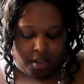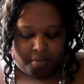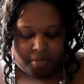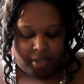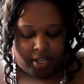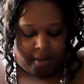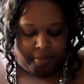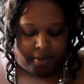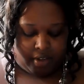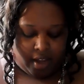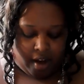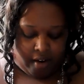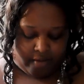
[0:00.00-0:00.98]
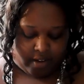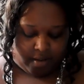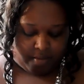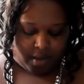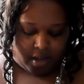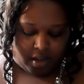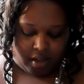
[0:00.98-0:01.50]
But I've been carrying
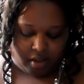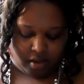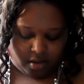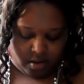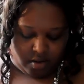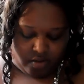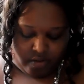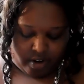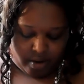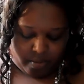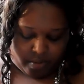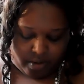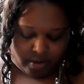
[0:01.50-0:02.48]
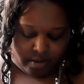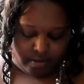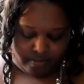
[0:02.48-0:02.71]
my gray one,